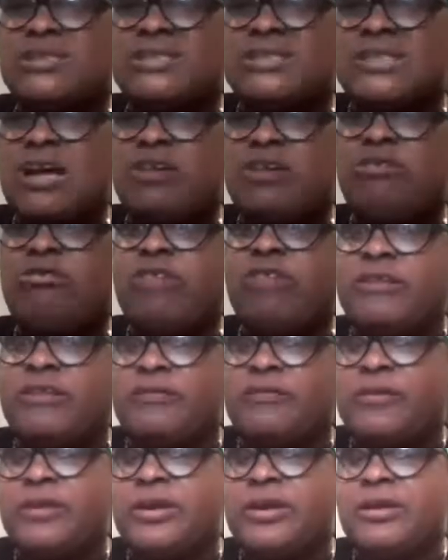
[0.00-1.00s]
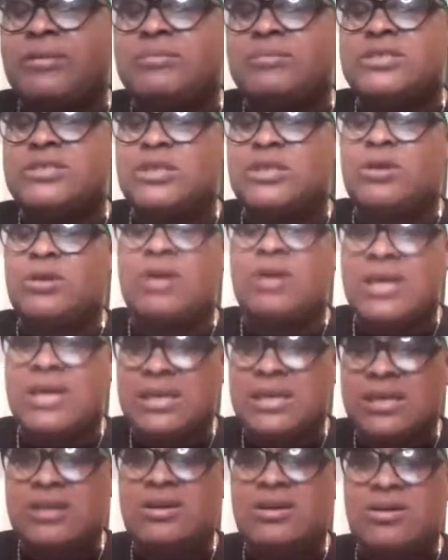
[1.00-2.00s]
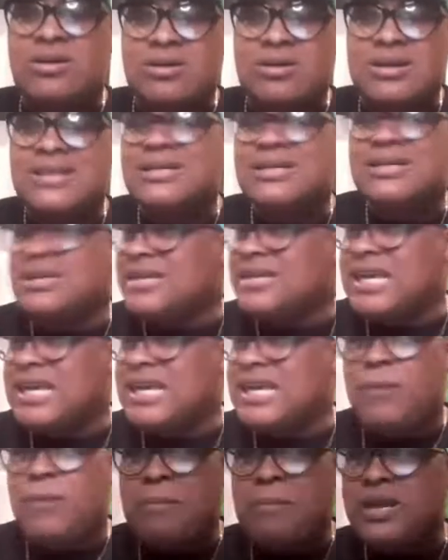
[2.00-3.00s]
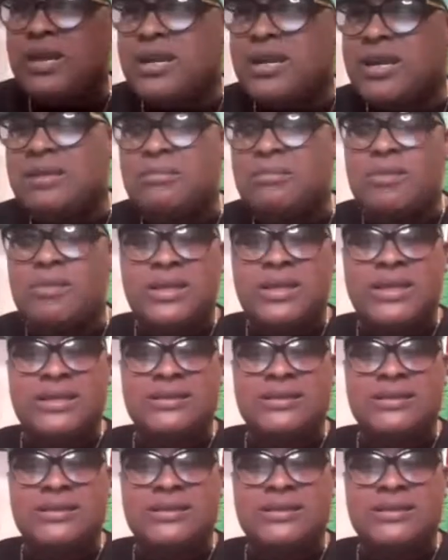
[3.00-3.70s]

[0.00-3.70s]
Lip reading: that great for him. So, keep on making the money,